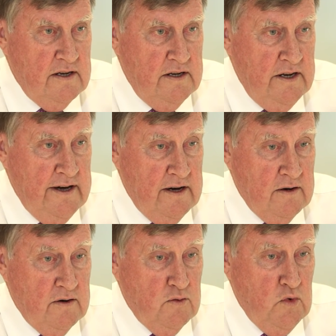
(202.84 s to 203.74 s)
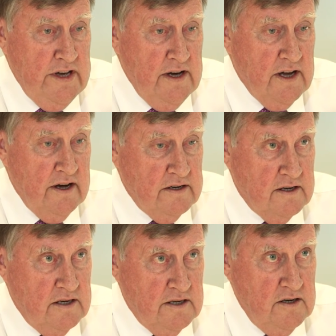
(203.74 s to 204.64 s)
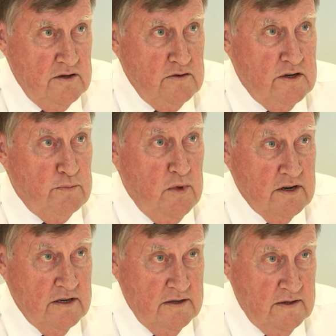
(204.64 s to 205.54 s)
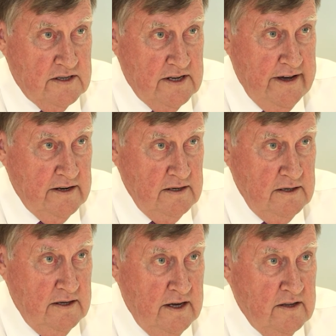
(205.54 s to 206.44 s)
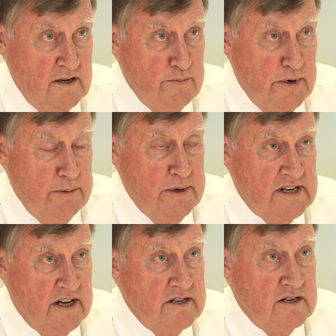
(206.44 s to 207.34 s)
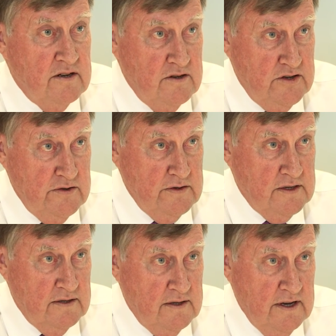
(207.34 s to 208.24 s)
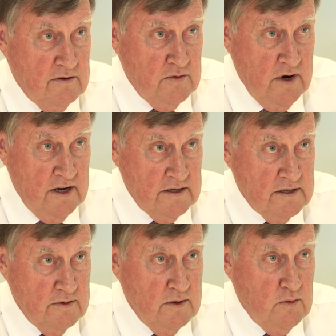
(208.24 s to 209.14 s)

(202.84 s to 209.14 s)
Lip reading: Now, we are going to continue to monitor the standard and the implementation issues that arise.